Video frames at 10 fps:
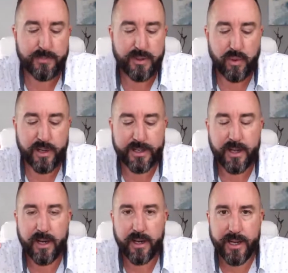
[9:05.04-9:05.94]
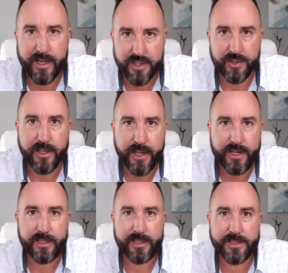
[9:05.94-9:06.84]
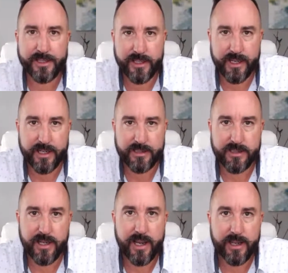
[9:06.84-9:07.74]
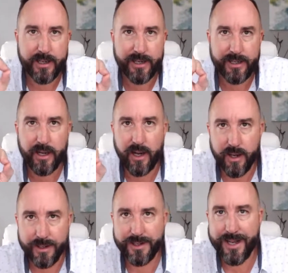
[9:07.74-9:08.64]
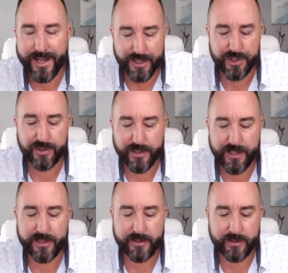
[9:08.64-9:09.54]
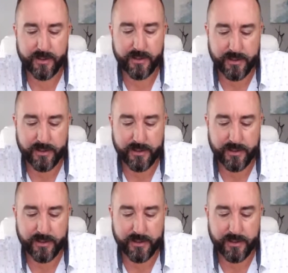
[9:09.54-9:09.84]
between an educated guess and an uneducated